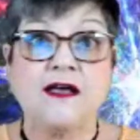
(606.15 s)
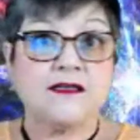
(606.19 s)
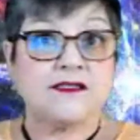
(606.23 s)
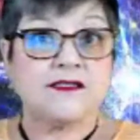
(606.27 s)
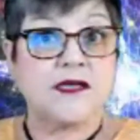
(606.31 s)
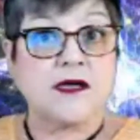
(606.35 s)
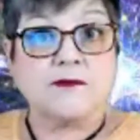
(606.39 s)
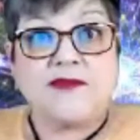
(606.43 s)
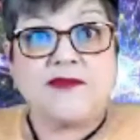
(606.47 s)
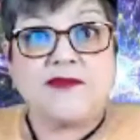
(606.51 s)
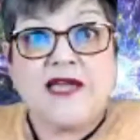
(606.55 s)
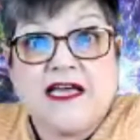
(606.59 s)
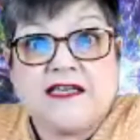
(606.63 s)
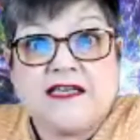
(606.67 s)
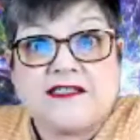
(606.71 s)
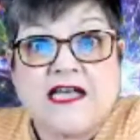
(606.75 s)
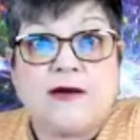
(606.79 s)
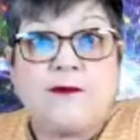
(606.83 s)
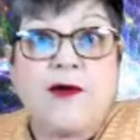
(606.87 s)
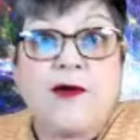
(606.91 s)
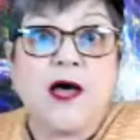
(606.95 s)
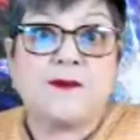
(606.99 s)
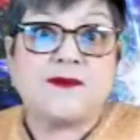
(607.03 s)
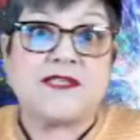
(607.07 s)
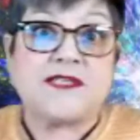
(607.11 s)
Some days
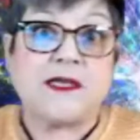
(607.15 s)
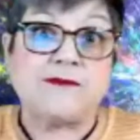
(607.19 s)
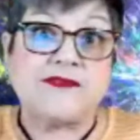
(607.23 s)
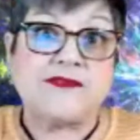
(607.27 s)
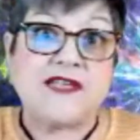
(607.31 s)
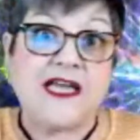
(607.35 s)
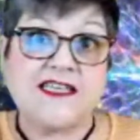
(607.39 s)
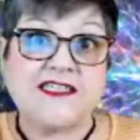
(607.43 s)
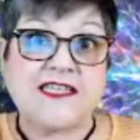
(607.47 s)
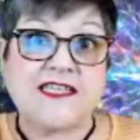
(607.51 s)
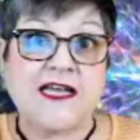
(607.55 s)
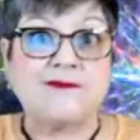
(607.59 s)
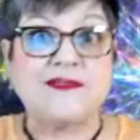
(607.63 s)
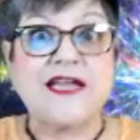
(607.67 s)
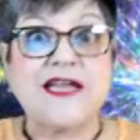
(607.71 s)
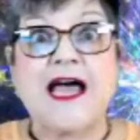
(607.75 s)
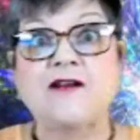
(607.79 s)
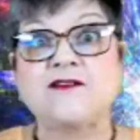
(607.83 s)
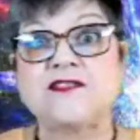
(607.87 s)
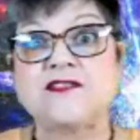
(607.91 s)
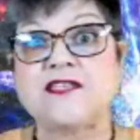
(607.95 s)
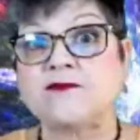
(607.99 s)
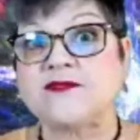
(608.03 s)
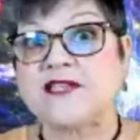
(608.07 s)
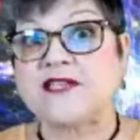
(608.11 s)
I'm up, some days I'm
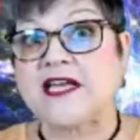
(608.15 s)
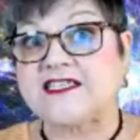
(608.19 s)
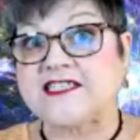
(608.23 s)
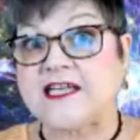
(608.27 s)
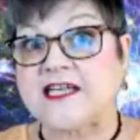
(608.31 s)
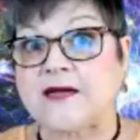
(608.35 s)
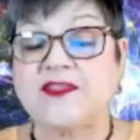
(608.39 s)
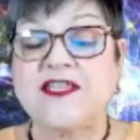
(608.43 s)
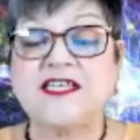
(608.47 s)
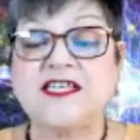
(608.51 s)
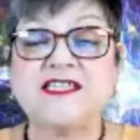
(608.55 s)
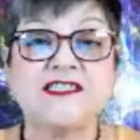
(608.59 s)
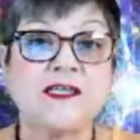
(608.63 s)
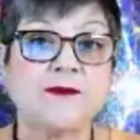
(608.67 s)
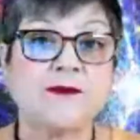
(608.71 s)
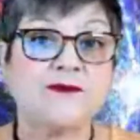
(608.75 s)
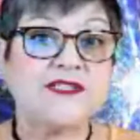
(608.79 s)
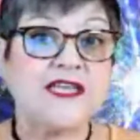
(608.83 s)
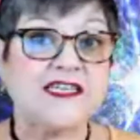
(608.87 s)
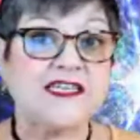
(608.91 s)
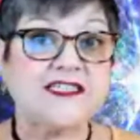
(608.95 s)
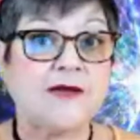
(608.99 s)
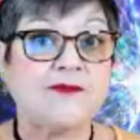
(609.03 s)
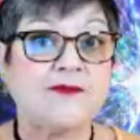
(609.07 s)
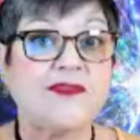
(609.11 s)
down, some days I'm this, some
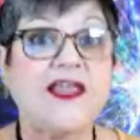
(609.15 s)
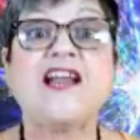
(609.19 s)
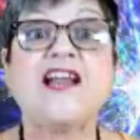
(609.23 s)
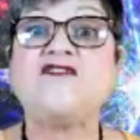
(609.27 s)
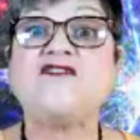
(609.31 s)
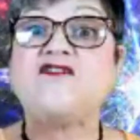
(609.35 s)
days I'm that.